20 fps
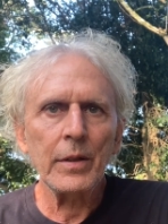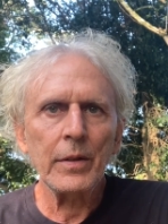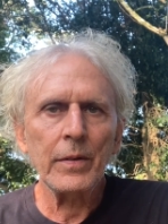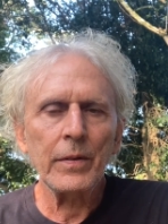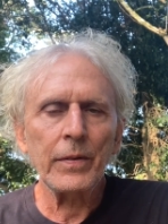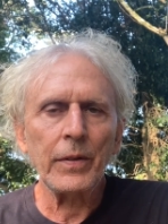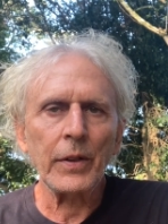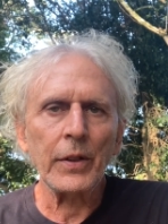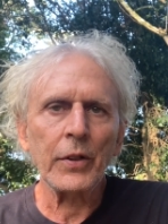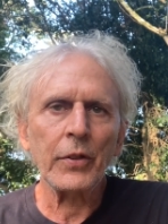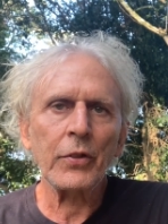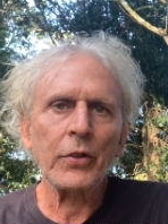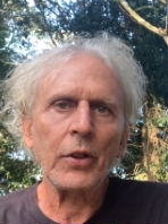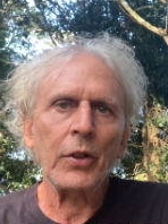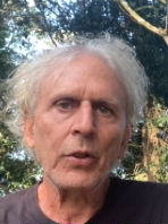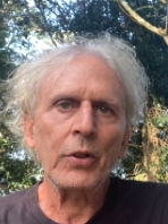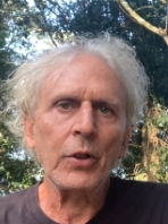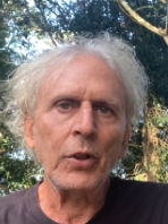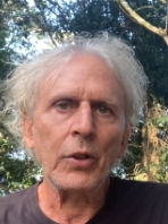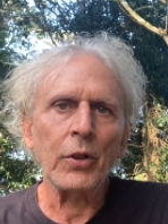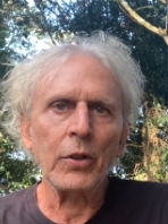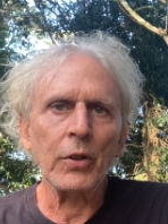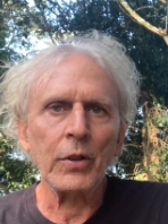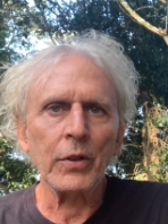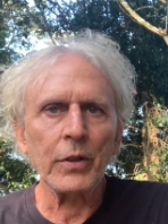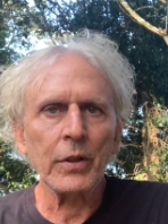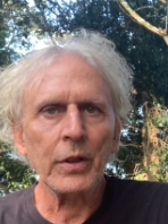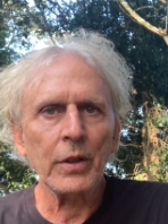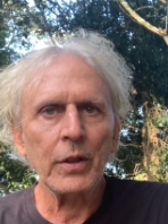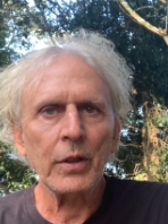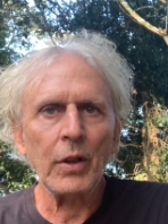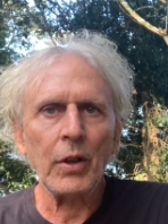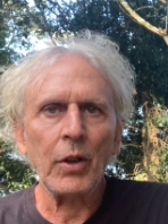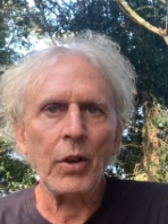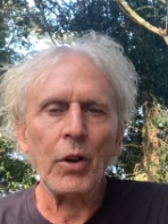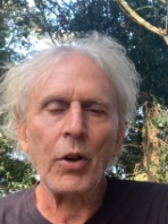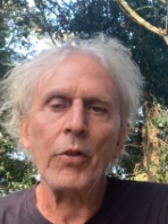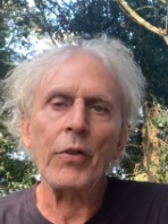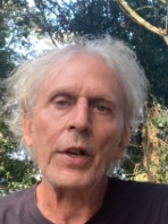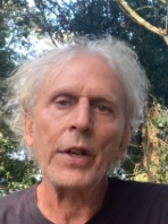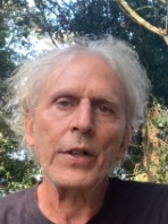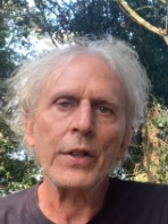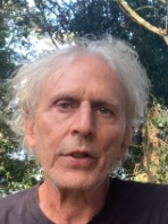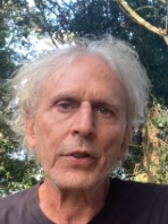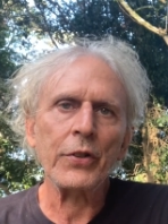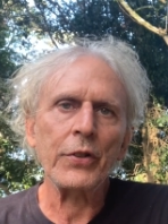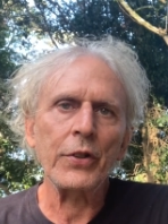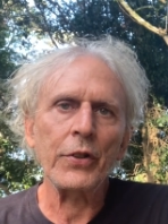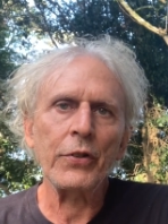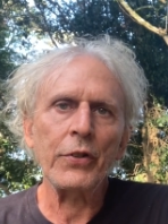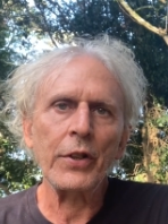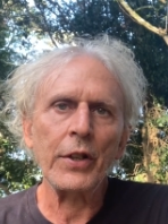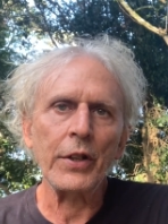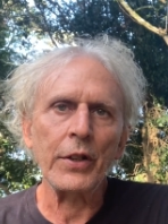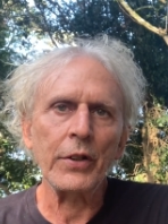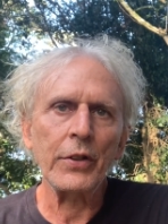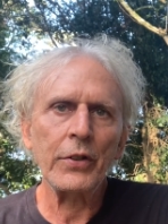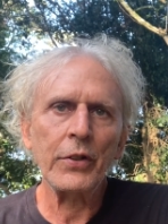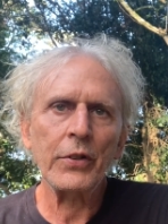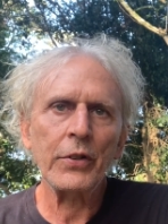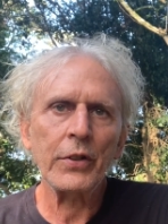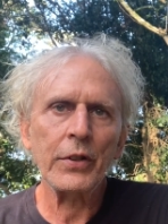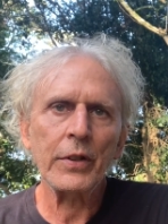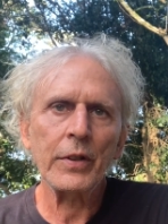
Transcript: for the so-called horrendous disease